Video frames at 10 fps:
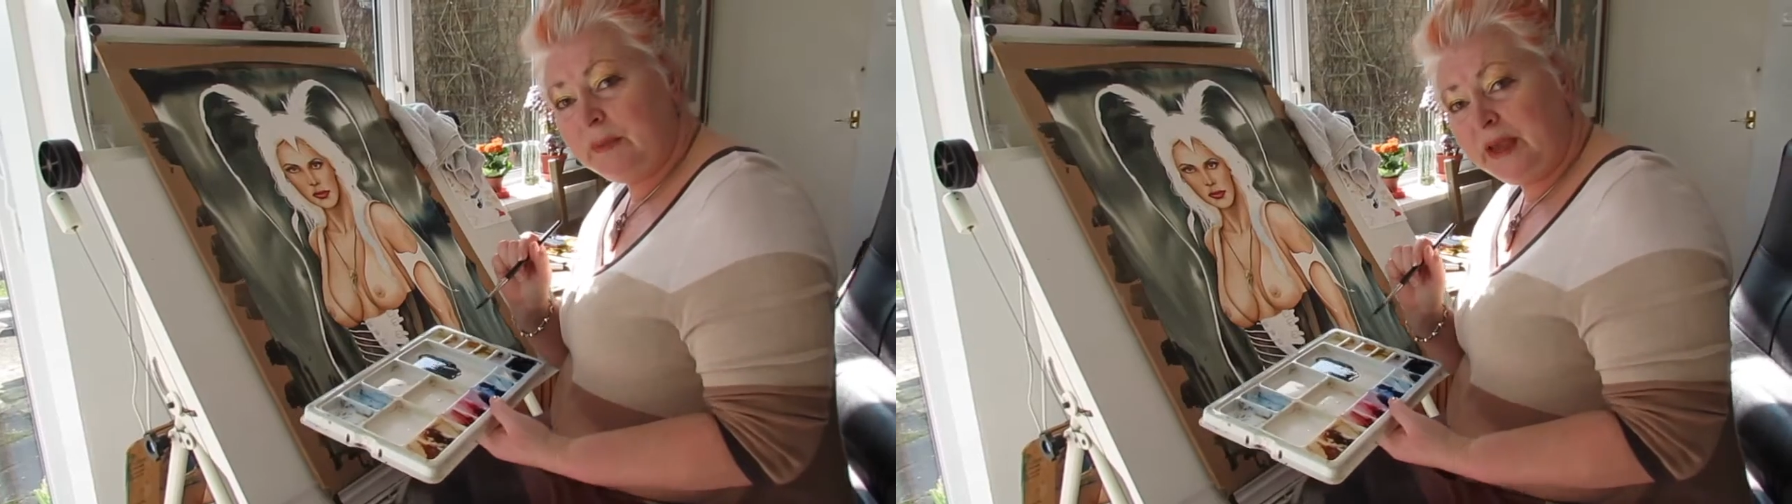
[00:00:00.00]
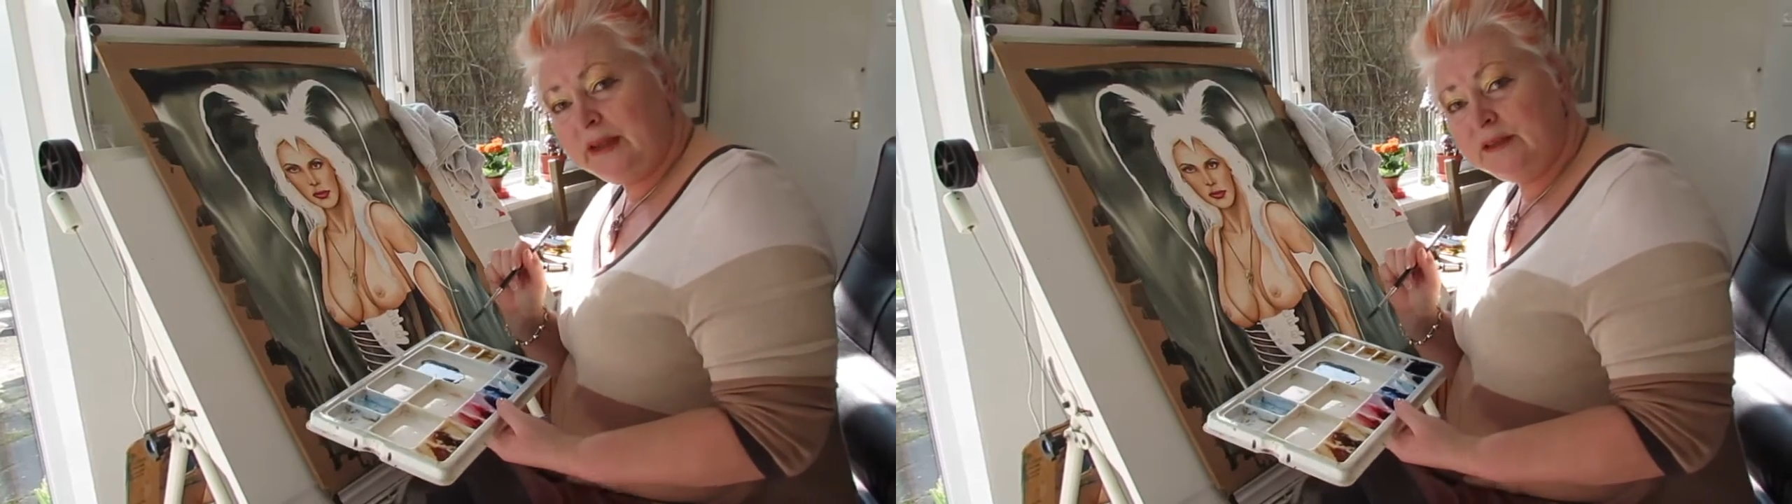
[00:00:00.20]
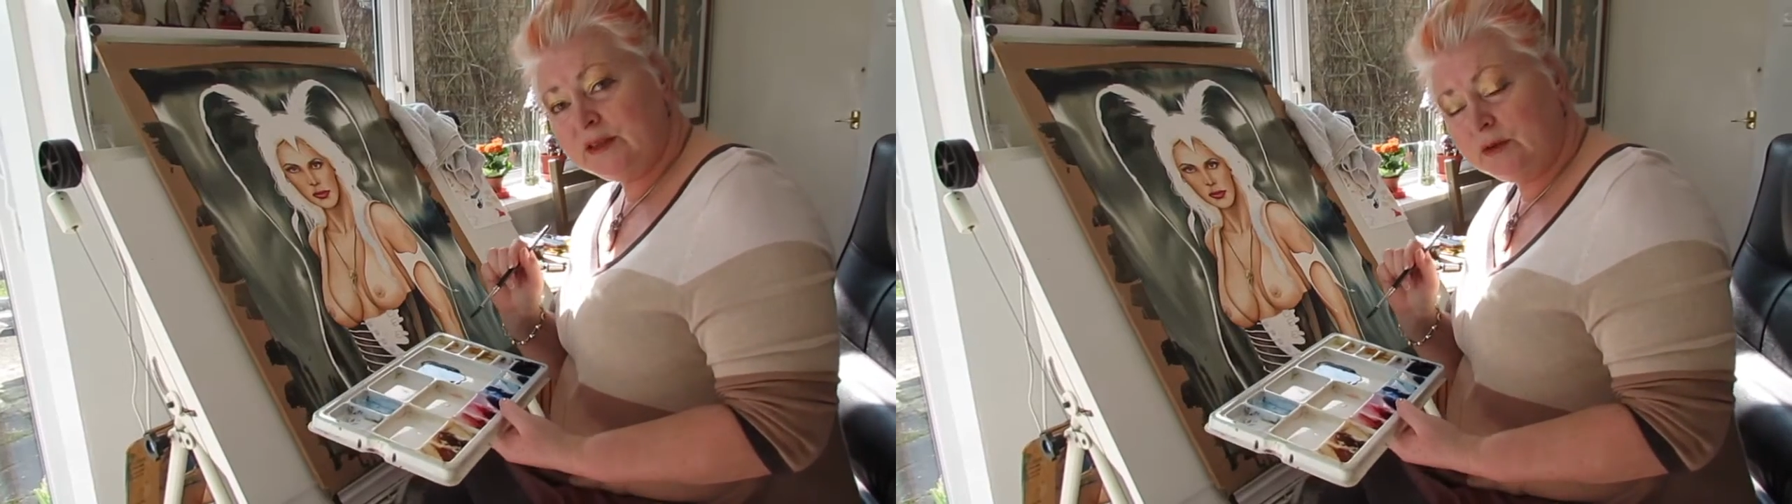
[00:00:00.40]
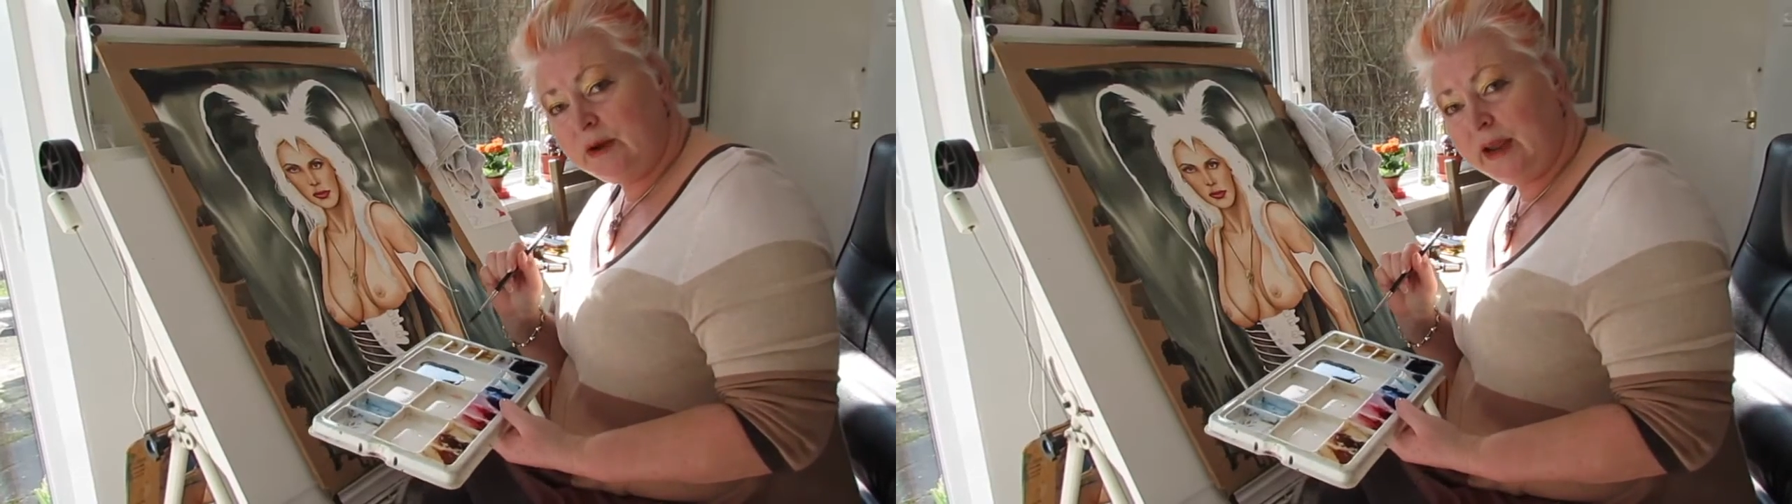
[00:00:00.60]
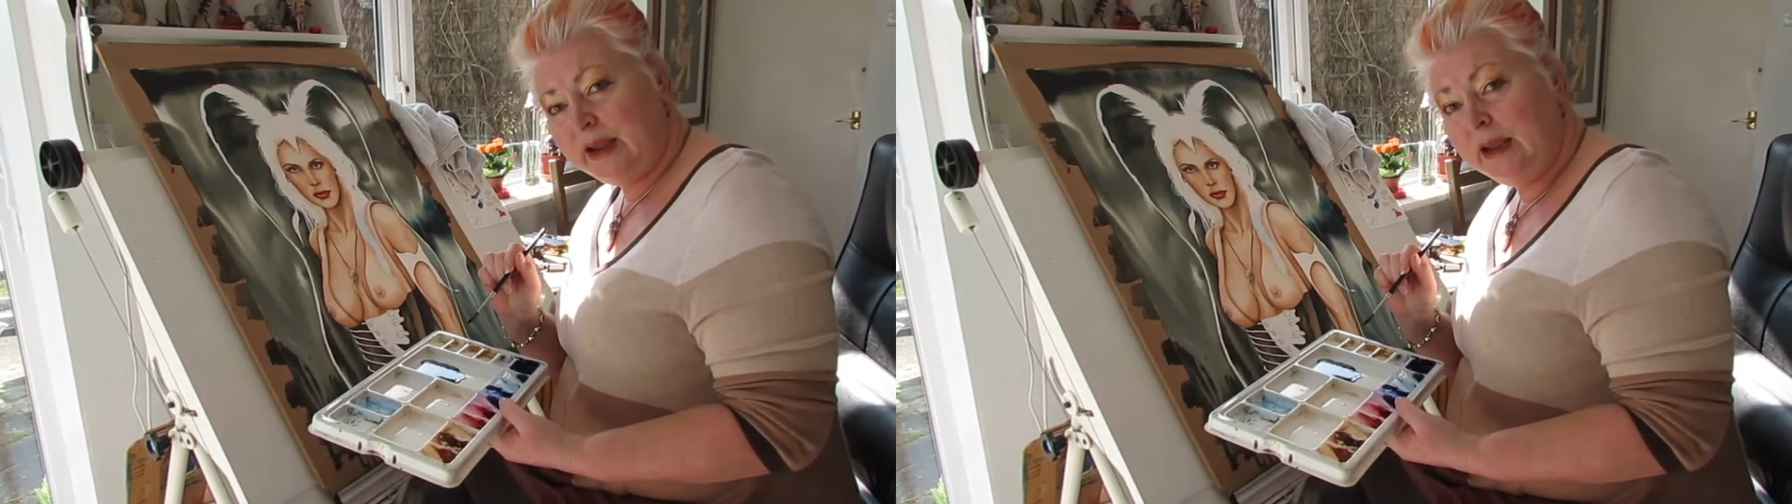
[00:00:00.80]
Payne's
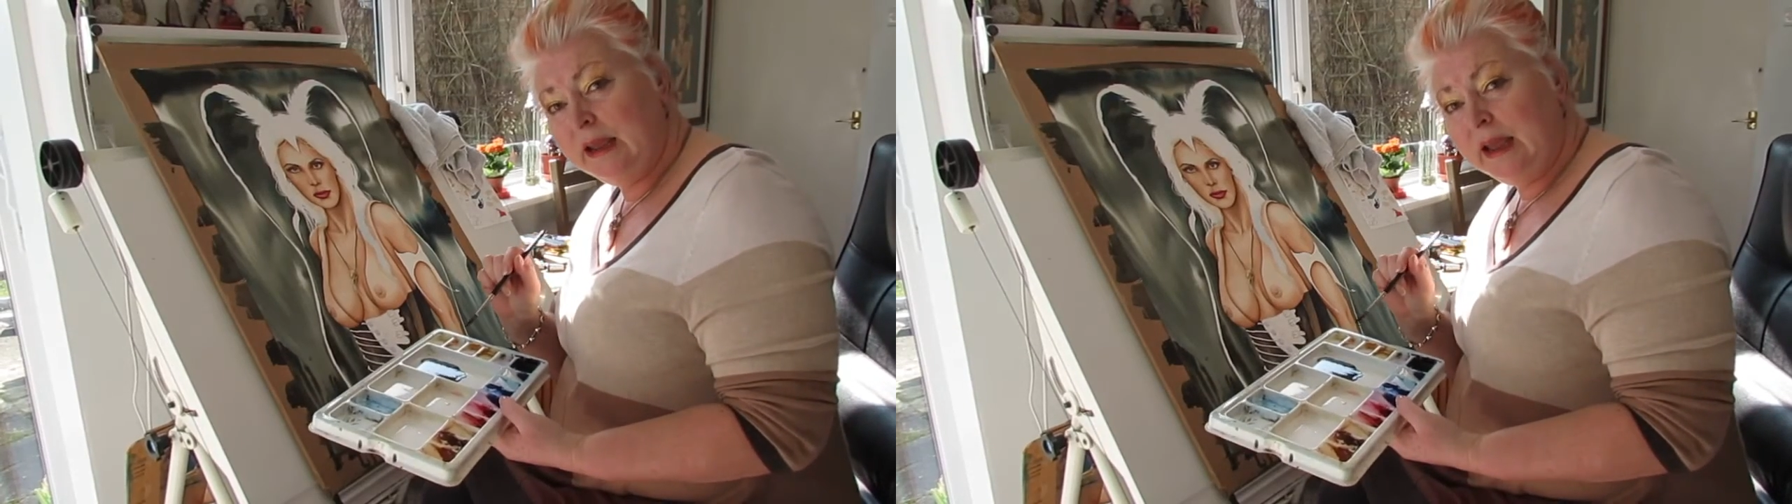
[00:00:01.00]
Grey